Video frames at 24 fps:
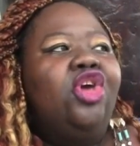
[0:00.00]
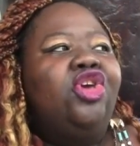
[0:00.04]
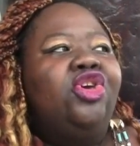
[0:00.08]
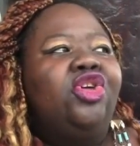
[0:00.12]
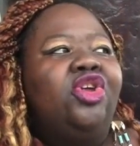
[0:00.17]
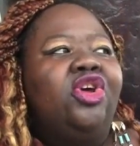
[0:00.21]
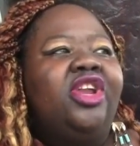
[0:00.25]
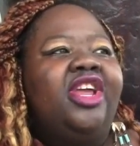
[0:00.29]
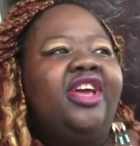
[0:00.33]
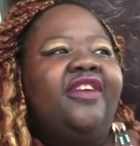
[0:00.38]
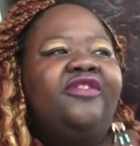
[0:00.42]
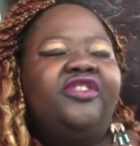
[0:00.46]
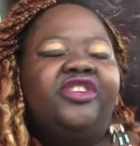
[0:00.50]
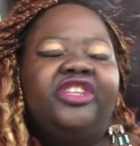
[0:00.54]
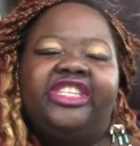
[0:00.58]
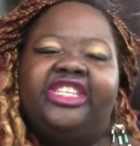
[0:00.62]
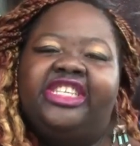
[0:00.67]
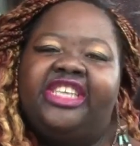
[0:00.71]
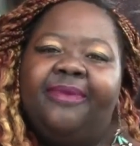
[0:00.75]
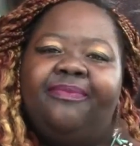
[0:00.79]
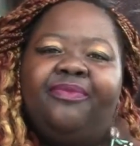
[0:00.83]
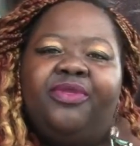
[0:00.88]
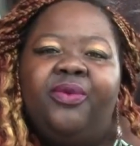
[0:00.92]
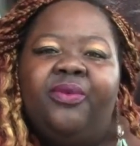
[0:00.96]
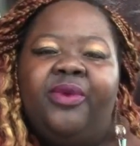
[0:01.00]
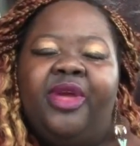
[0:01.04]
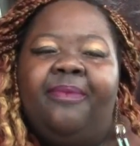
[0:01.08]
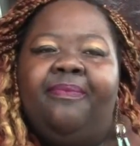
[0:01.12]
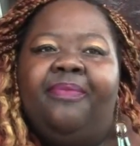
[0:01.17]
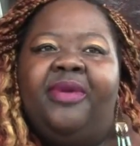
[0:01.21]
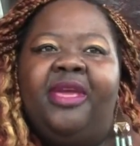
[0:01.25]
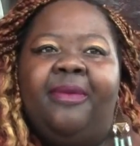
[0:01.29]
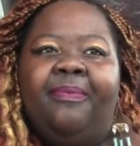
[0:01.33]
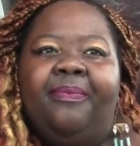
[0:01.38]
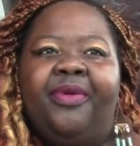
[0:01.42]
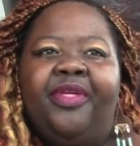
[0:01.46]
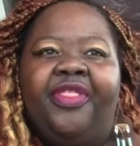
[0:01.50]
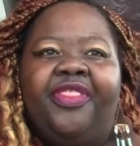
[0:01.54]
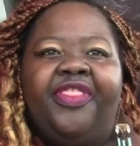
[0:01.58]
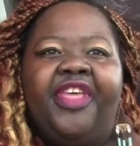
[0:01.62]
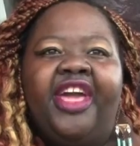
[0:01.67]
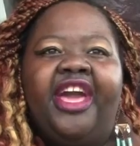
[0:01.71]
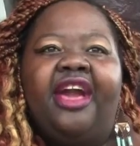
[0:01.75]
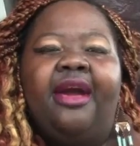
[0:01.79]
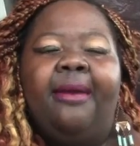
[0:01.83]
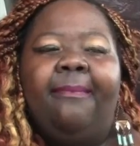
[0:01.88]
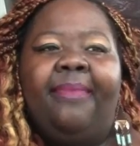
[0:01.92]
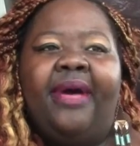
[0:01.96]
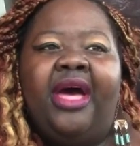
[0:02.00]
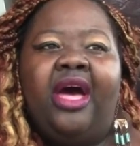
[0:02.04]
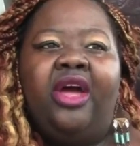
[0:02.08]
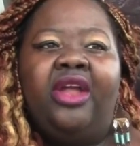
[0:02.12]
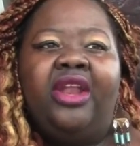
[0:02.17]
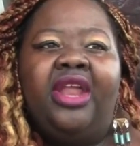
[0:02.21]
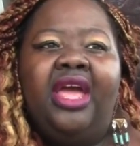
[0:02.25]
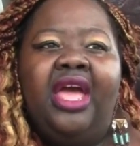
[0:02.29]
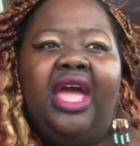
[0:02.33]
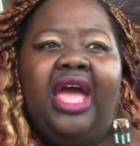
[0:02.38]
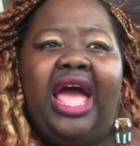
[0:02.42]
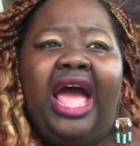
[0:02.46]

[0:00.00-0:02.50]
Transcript: You don't have to accept the way people think about